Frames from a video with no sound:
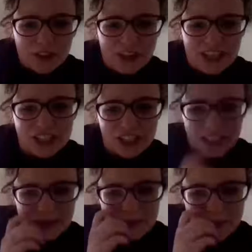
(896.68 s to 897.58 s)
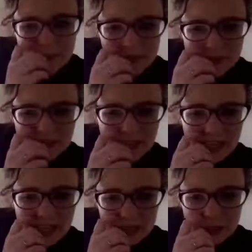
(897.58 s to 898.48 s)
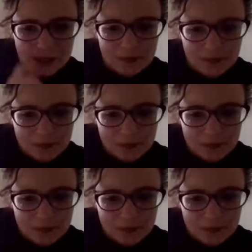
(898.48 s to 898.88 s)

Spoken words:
regression, the last one.